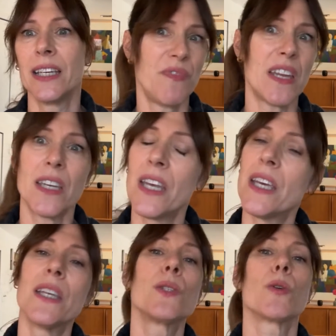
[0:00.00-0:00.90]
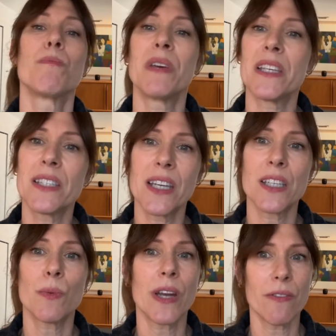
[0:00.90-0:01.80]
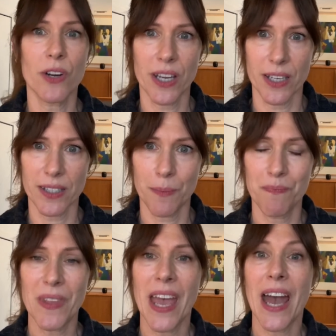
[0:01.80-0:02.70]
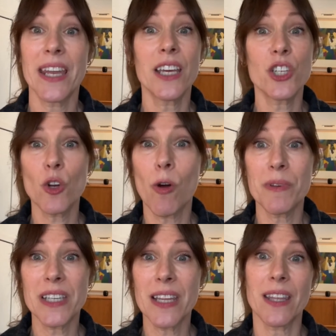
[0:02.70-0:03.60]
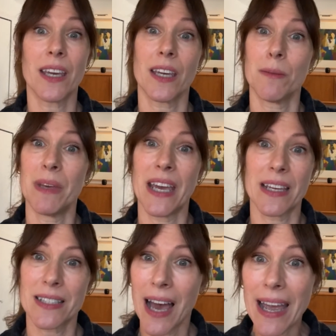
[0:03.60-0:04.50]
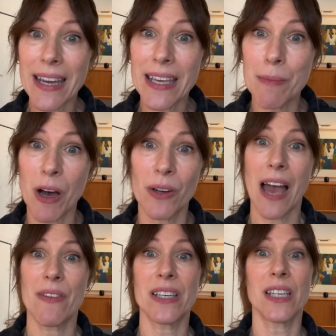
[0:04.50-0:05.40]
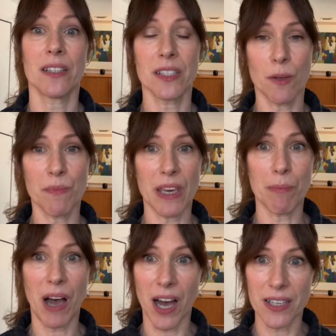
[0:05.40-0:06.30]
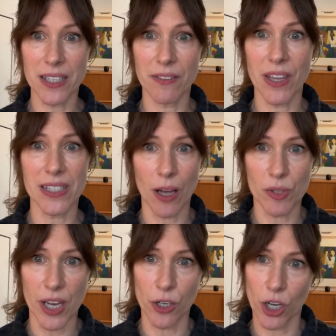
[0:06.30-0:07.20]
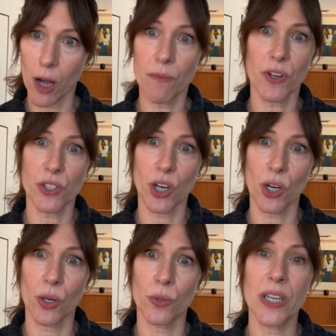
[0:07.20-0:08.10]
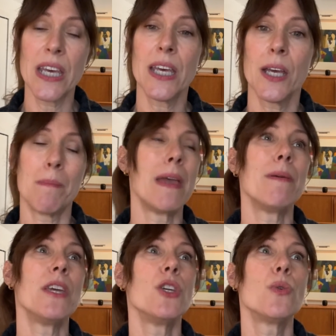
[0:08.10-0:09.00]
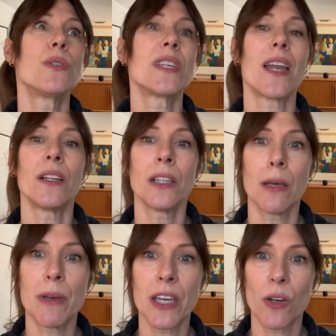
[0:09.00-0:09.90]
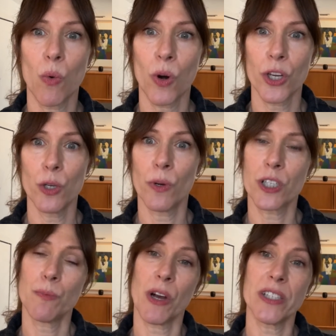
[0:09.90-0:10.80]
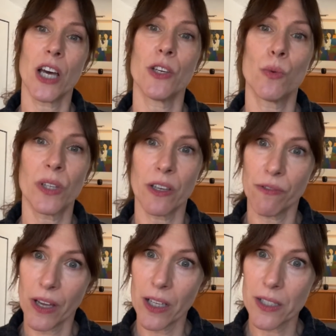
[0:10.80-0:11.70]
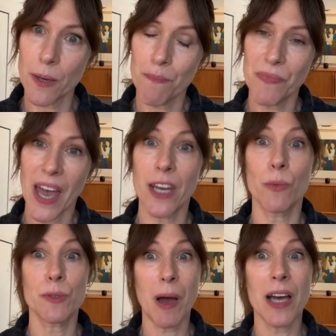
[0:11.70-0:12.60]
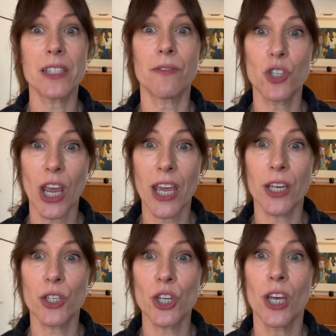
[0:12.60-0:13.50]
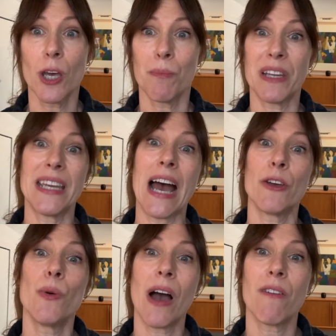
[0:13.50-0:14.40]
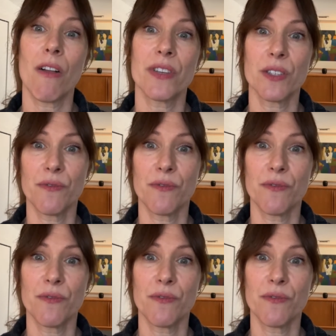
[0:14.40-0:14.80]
fitness or business, whatever it is. And it can show up as anything. It can be anxiety about having done something positive that's outside your comfort zone. Maybe you set a limit or you expressed how you really felt and it was positive change, but now you have all this